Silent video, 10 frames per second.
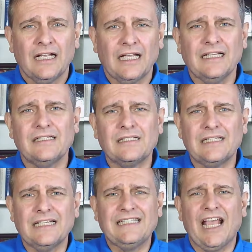Is
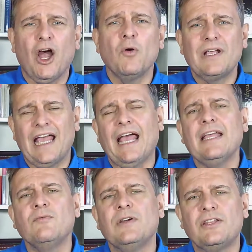it
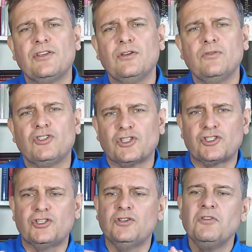okay with you just
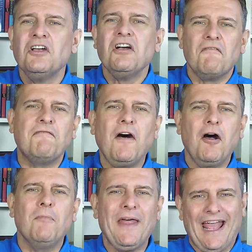to
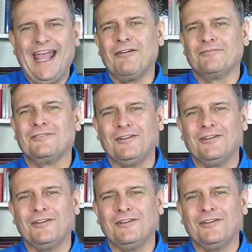farm that out?